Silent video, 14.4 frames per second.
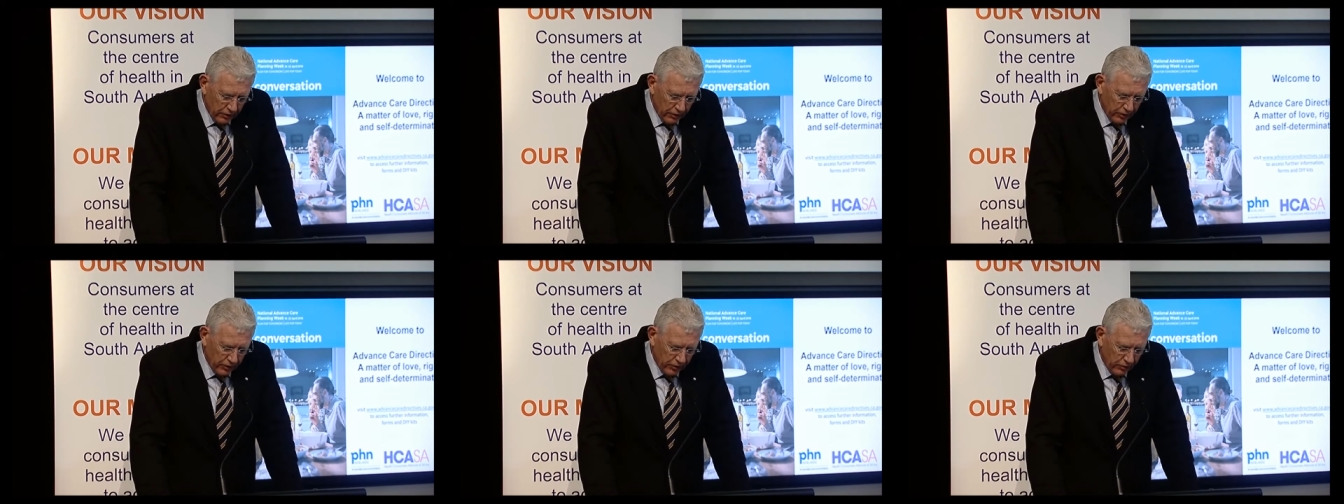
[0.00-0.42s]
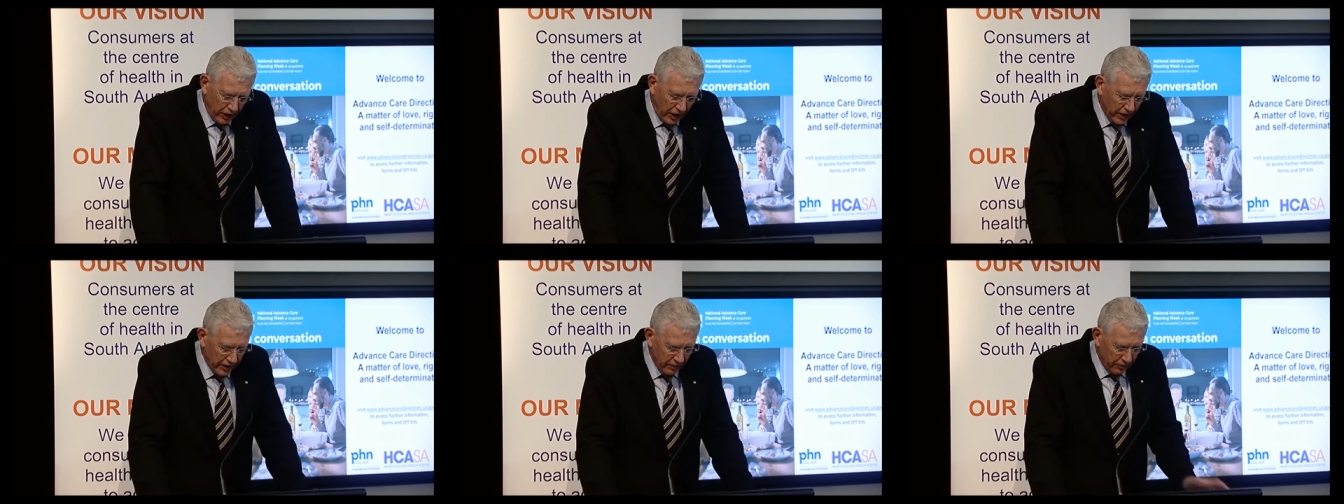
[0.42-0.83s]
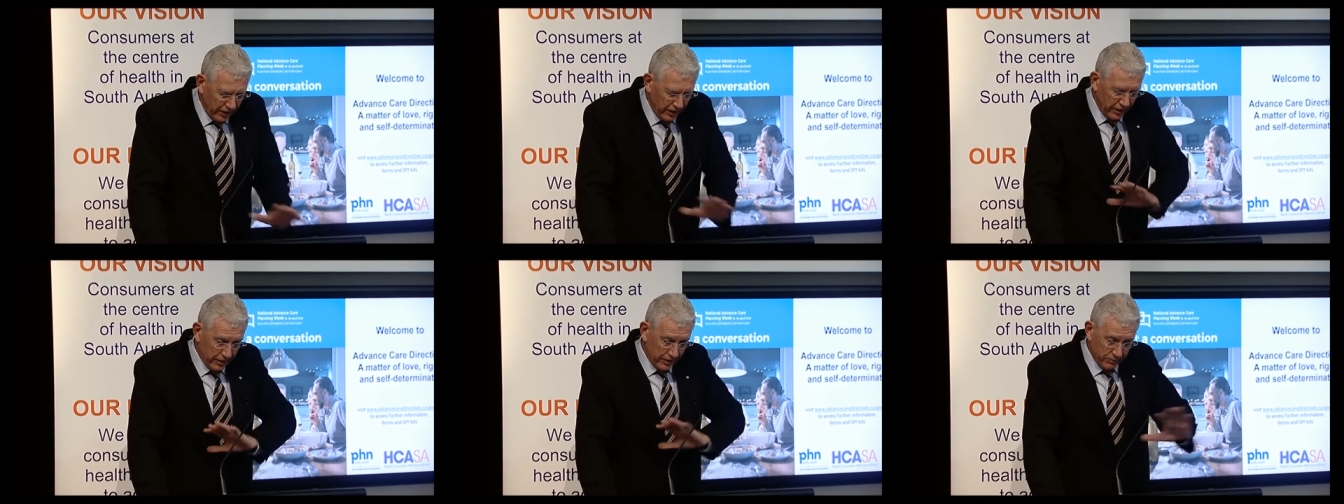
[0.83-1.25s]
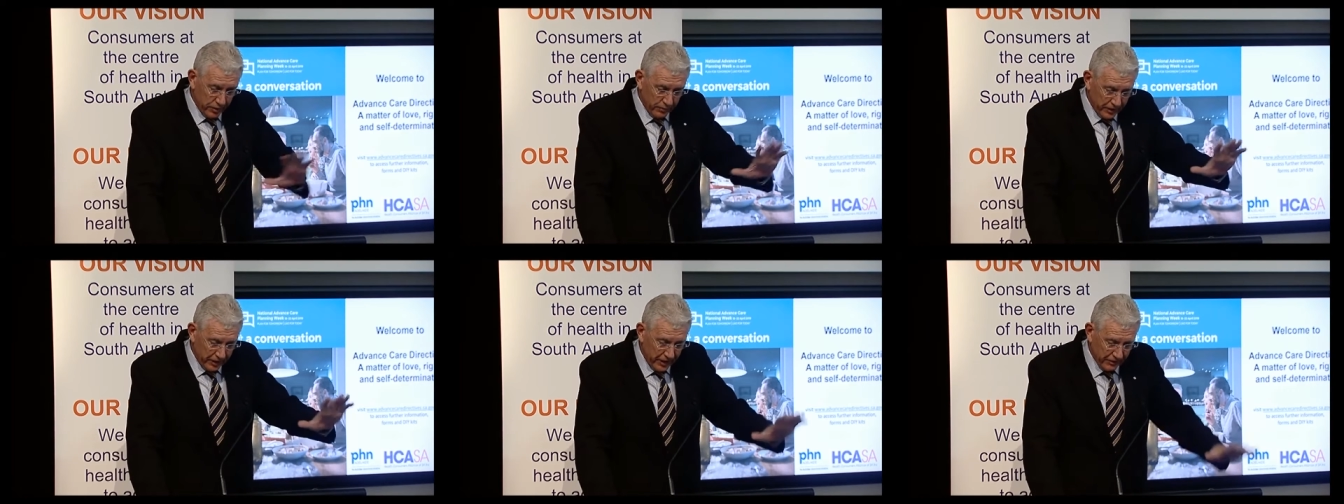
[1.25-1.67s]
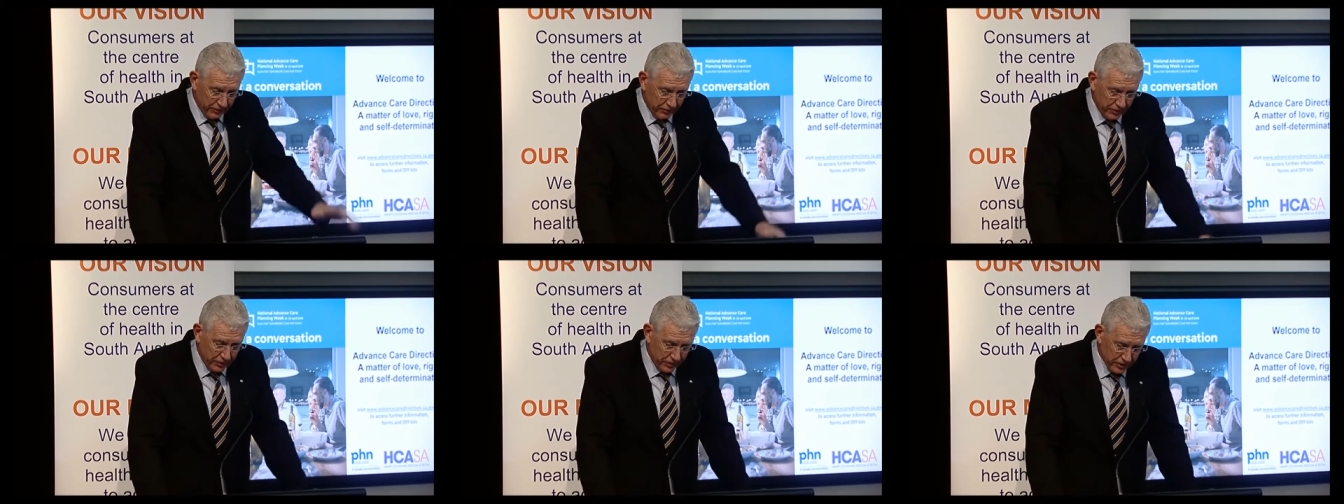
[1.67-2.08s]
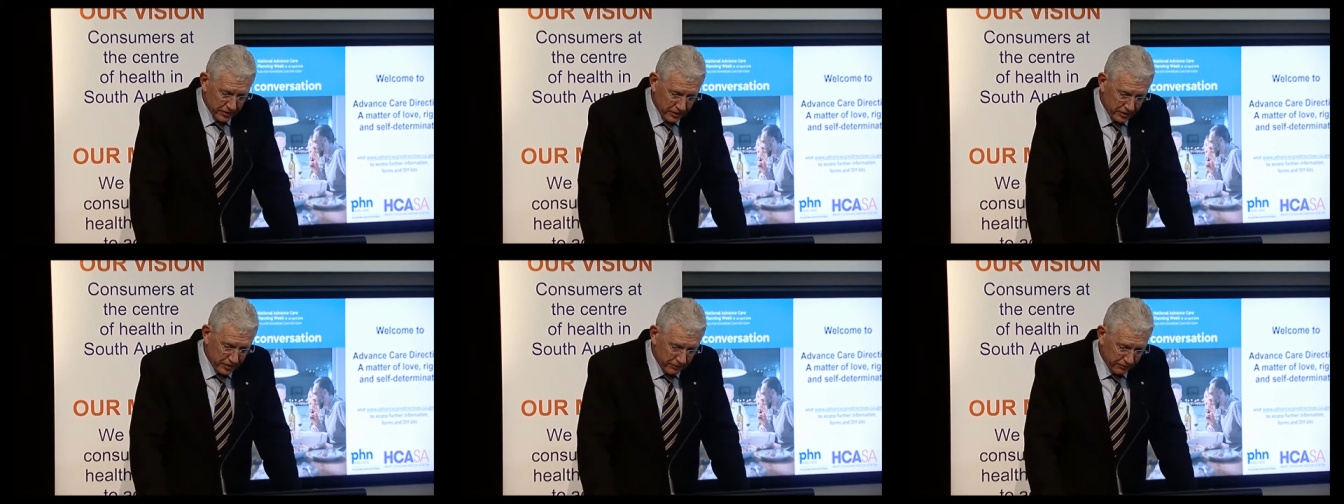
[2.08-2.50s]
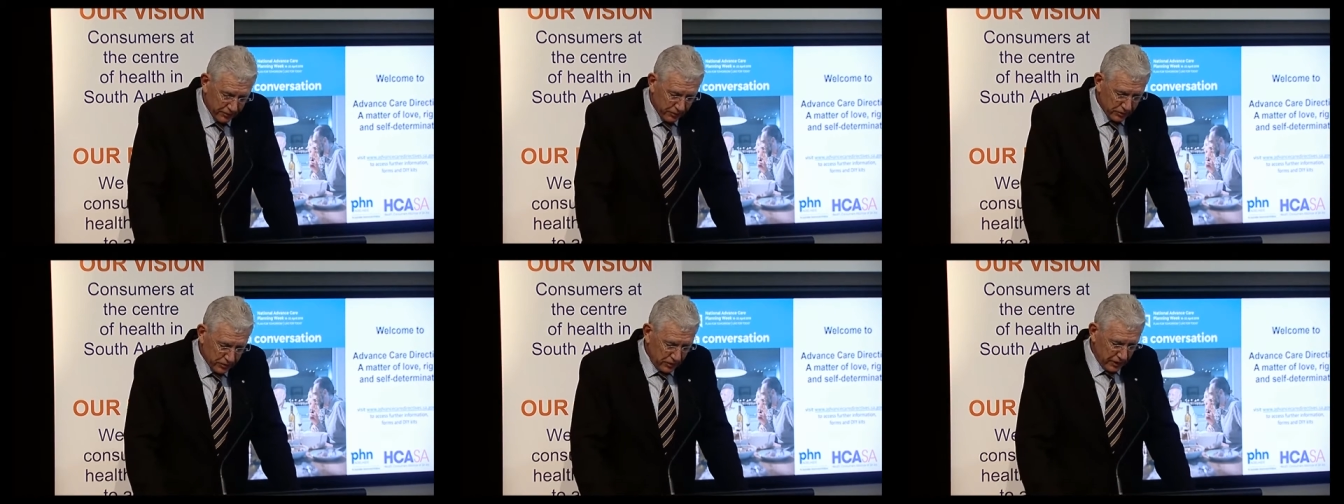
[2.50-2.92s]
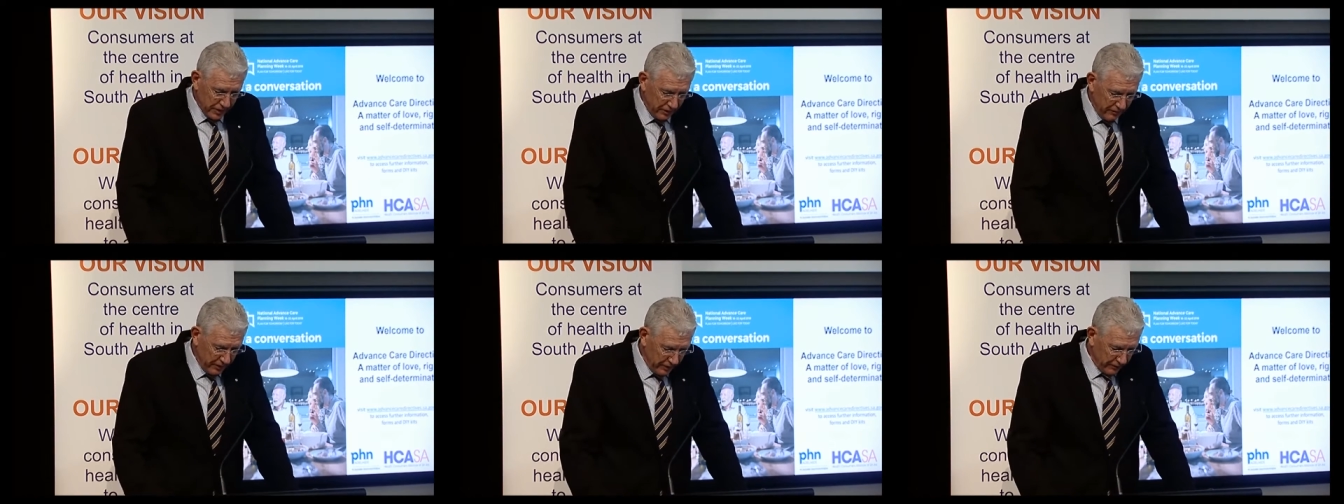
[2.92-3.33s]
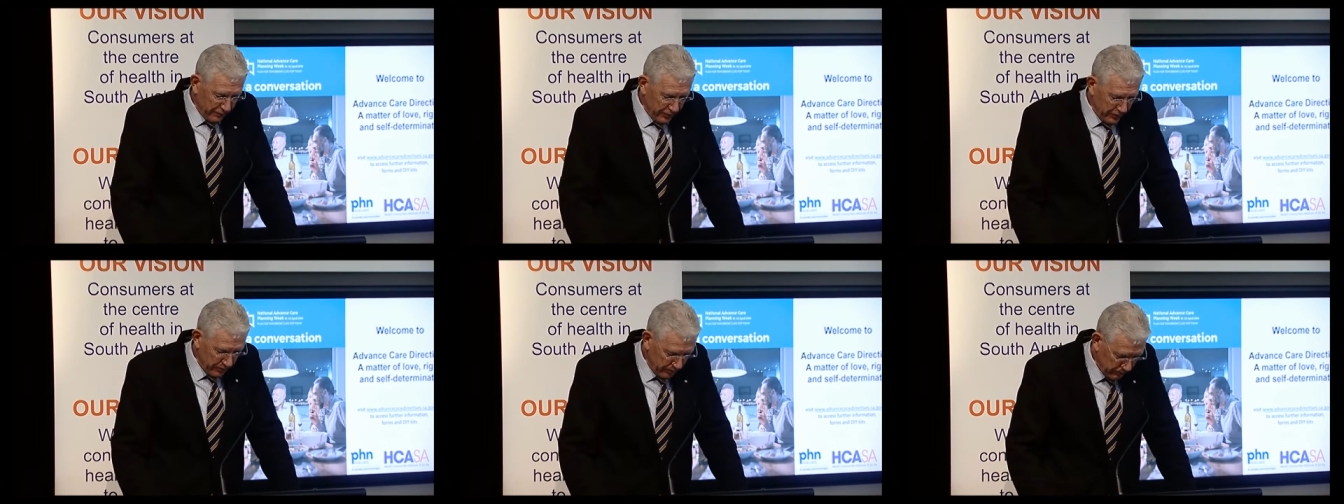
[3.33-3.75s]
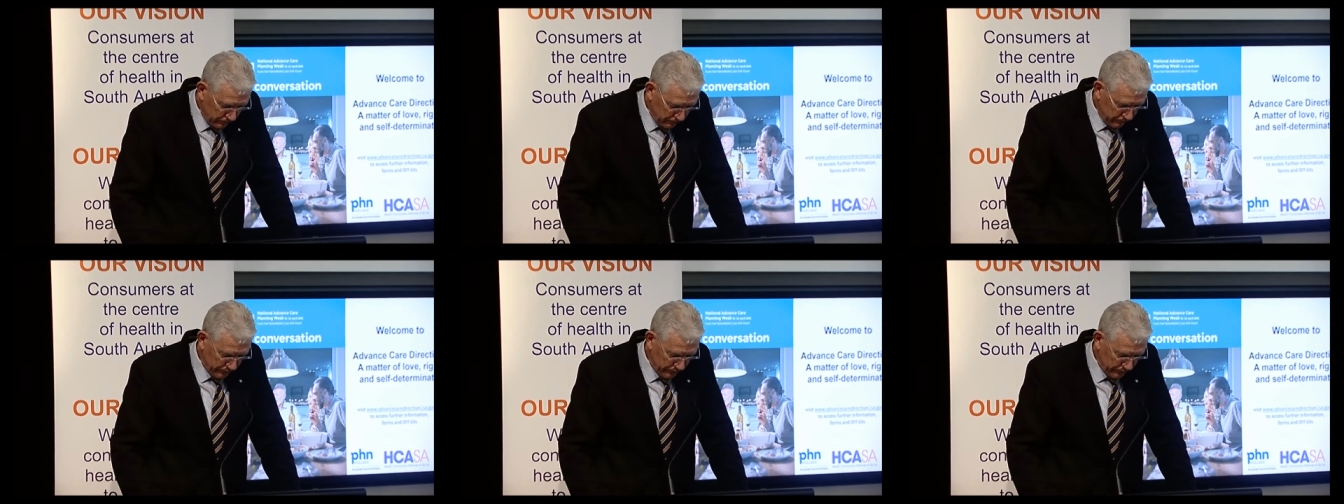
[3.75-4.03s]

the only way I can probably get through this because it feels like I'm at a funeral.